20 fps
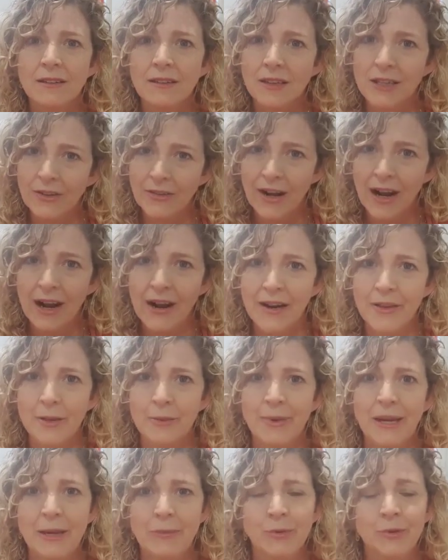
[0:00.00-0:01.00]
there are other
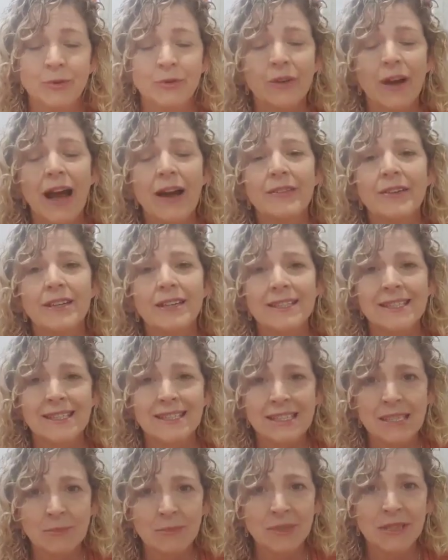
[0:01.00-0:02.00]
people having a
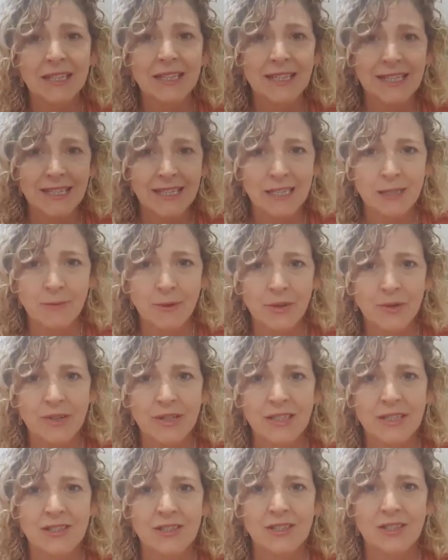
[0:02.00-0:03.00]
similar
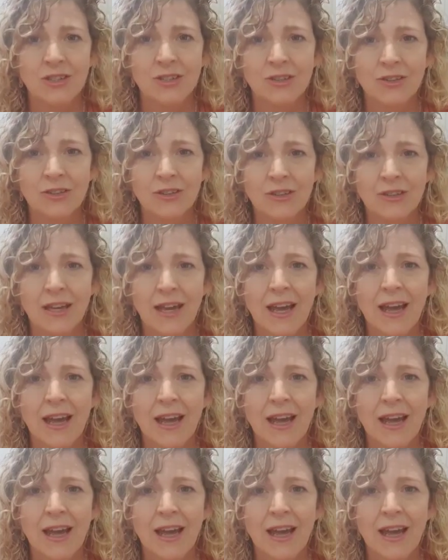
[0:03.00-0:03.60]
experience to you,